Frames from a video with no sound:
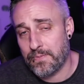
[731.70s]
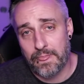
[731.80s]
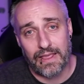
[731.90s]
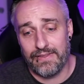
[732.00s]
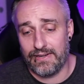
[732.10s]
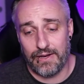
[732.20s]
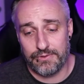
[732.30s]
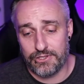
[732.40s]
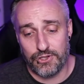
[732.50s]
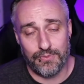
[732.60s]
And then I would
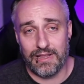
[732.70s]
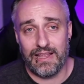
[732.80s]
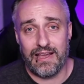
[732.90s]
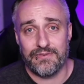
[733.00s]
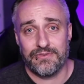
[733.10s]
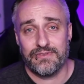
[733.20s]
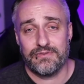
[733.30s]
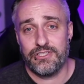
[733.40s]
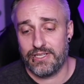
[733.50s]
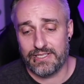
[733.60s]
just do my live
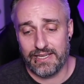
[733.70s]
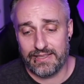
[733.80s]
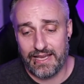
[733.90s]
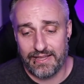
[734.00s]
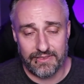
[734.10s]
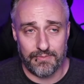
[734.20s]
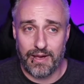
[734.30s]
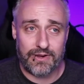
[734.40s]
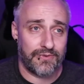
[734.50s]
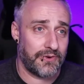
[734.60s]
just like that. The
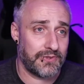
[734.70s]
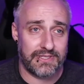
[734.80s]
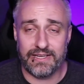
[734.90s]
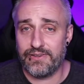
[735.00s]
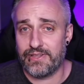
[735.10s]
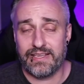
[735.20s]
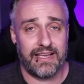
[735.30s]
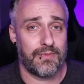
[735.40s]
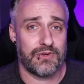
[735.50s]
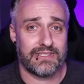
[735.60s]
microphone's there, the
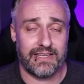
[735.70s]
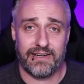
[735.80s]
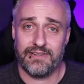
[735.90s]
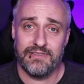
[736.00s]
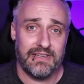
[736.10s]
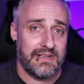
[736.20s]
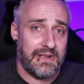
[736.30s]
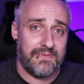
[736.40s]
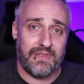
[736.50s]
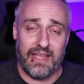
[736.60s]
camera's there,
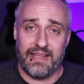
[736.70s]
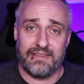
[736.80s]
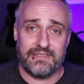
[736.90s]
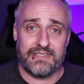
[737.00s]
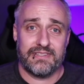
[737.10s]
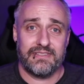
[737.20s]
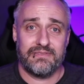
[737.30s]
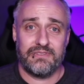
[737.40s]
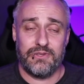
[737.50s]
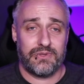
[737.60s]
and
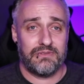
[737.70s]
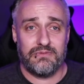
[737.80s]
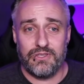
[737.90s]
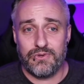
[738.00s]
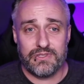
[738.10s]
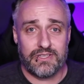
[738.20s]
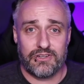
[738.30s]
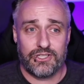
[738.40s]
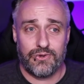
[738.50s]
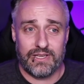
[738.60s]
you can start
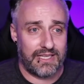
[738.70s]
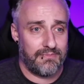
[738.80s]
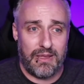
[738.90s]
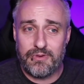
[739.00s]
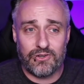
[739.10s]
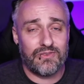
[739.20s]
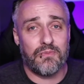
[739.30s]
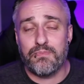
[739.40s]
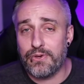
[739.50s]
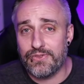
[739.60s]
showcasing it. Maybe you don't even
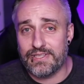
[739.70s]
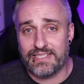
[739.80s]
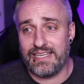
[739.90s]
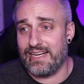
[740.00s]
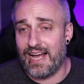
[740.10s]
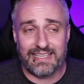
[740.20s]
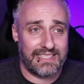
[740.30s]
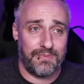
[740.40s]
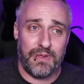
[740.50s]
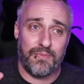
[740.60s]
build the scene. I
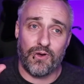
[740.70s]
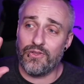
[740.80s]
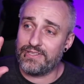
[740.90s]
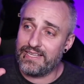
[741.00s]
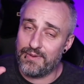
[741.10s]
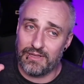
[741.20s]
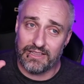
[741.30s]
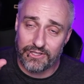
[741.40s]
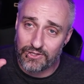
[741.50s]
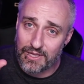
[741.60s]
see people all the time that
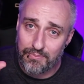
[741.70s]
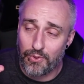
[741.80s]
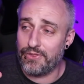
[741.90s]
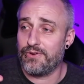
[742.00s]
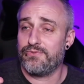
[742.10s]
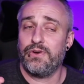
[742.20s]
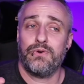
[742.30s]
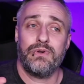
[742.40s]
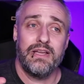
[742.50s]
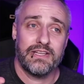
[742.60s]
literally point their
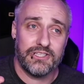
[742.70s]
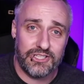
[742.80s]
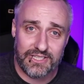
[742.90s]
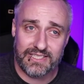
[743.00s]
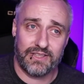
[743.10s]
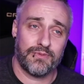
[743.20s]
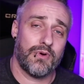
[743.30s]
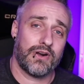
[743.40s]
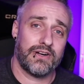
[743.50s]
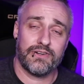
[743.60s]
phone just at their
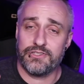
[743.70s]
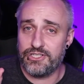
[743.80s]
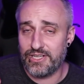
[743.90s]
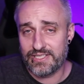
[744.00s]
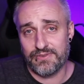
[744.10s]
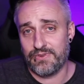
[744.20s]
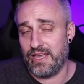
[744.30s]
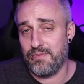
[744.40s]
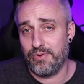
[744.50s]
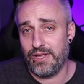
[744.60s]
monitor, just of
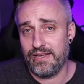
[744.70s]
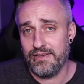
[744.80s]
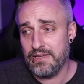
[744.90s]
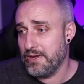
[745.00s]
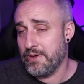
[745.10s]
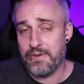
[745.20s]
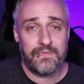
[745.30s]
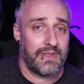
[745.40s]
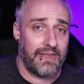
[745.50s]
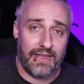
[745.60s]
gameplay,
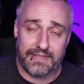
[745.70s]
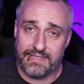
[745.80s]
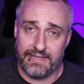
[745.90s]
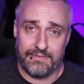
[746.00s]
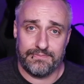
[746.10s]
and that's it.